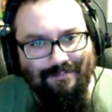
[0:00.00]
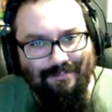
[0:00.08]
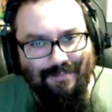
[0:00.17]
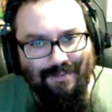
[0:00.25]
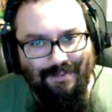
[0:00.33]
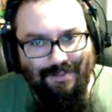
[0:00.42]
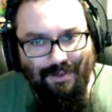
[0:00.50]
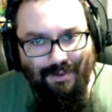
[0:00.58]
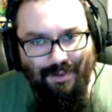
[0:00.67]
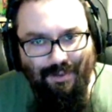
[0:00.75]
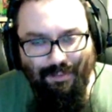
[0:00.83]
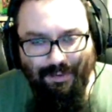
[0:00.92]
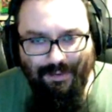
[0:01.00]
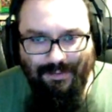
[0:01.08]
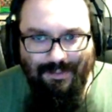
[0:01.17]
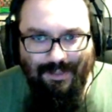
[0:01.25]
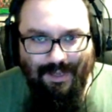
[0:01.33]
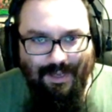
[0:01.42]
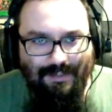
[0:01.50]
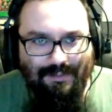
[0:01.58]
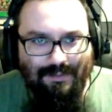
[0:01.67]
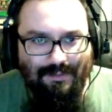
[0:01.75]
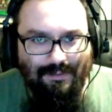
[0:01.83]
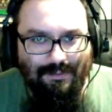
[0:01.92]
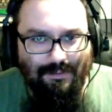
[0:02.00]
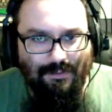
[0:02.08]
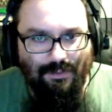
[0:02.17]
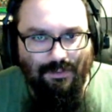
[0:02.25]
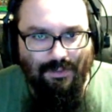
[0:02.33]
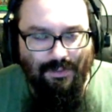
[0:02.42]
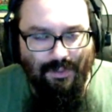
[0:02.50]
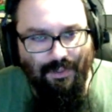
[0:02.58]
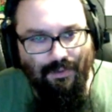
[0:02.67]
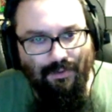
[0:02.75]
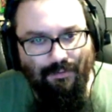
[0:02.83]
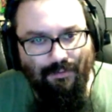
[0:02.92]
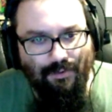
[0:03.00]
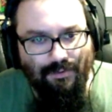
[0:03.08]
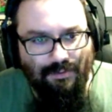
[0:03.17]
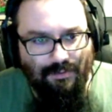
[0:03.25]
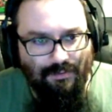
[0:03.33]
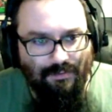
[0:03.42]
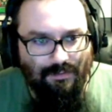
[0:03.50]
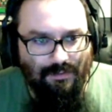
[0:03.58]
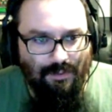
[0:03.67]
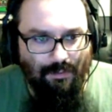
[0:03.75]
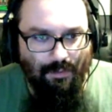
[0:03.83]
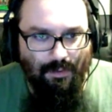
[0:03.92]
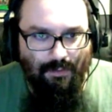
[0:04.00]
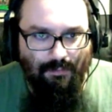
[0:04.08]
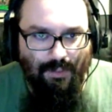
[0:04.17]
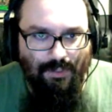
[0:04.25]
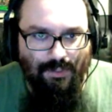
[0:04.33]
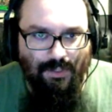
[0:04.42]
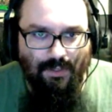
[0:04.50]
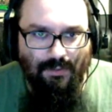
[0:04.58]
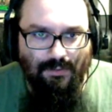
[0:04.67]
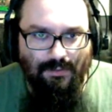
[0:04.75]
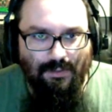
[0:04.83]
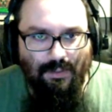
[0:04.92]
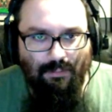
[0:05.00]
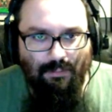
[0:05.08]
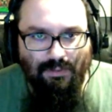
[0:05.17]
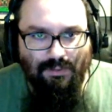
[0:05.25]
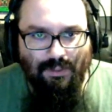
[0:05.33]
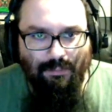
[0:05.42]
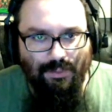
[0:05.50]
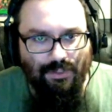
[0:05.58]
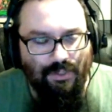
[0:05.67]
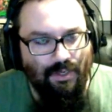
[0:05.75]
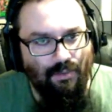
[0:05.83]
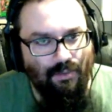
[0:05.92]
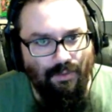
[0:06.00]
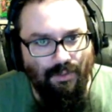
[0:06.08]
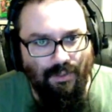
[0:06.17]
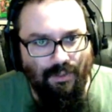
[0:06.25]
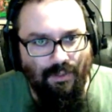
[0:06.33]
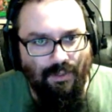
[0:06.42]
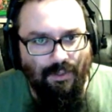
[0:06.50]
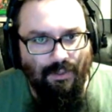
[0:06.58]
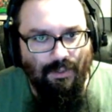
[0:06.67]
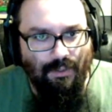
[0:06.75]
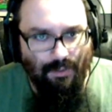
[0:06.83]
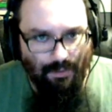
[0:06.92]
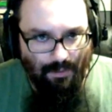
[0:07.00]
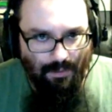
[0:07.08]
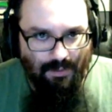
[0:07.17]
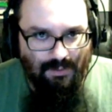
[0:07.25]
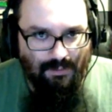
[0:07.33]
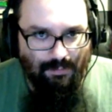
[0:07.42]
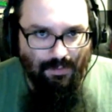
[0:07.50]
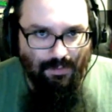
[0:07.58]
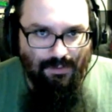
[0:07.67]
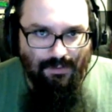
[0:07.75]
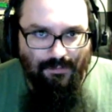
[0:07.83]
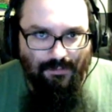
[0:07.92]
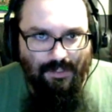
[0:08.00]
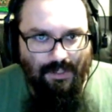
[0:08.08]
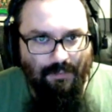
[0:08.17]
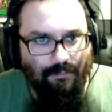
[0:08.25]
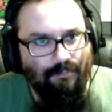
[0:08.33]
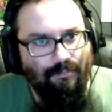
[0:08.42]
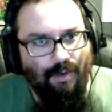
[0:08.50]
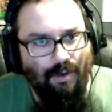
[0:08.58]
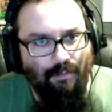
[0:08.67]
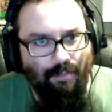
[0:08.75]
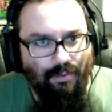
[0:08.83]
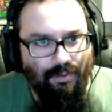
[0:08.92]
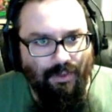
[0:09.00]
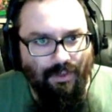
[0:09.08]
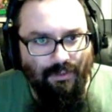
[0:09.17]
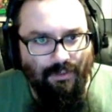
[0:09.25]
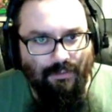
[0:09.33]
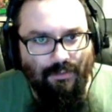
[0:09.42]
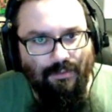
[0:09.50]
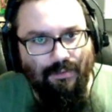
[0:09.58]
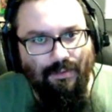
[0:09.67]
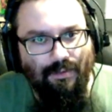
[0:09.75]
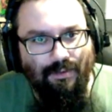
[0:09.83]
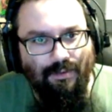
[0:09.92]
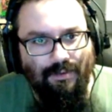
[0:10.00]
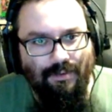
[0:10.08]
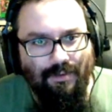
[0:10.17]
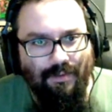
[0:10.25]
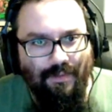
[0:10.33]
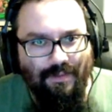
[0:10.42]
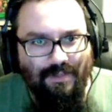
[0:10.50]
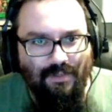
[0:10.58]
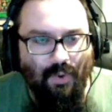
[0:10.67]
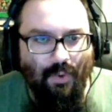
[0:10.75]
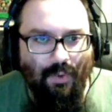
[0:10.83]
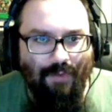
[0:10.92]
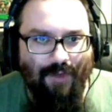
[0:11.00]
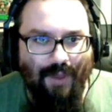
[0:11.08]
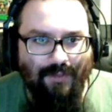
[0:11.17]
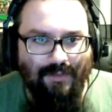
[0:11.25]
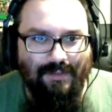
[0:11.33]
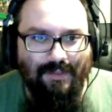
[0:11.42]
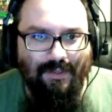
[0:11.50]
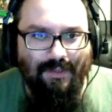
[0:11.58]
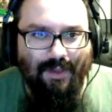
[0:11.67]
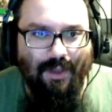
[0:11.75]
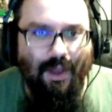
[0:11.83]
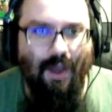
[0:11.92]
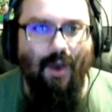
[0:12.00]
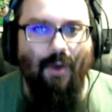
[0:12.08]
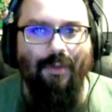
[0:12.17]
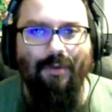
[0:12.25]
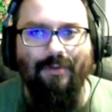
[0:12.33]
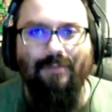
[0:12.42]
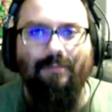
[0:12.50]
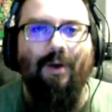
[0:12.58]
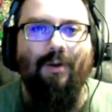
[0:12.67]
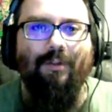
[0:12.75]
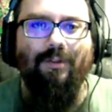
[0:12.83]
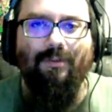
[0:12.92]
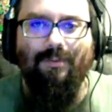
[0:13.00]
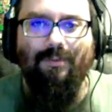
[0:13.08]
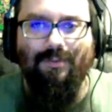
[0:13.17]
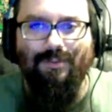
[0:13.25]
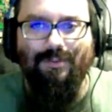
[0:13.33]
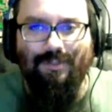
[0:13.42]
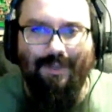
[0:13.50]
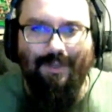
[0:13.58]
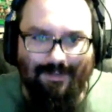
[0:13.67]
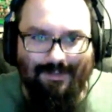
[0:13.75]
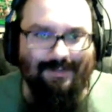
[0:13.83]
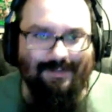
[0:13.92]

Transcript: So he brings the guys to the thing. Of course, some are eaten by sharks. He blows up a shark with a explosive tip harpoon gun. This is where we finally see, like, oh, there's multiple sharks.